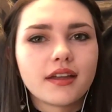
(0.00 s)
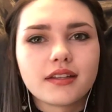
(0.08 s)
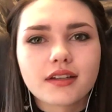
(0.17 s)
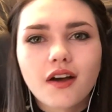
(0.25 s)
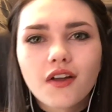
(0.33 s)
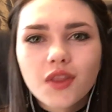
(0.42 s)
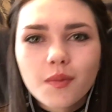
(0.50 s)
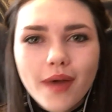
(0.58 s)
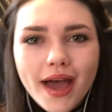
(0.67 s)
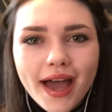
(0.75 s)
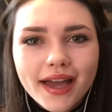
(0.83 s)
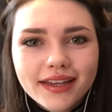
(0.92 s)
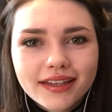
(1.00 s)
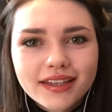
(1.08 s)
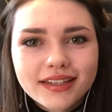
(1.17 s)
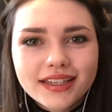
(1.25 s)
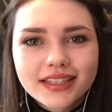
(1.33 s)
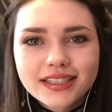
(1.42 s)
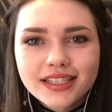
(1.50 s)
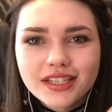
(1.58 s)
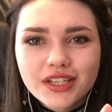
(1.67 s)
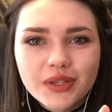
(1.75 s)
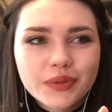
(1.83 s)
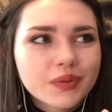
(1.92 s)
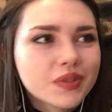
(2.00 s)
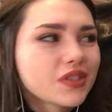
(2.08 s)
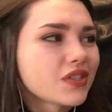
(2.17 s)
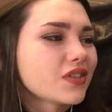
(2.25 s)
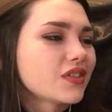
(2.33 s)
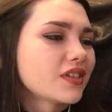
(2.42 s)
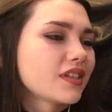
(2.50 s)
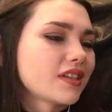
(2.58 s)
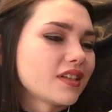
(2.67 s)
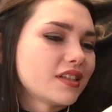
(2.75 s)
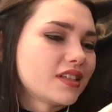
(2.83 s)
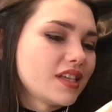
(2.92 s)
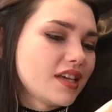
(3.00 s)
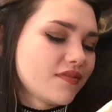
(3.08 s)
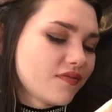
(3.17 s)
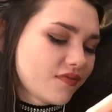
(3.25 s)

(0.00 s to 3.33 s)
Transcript: And on the back, it continues. Let's see.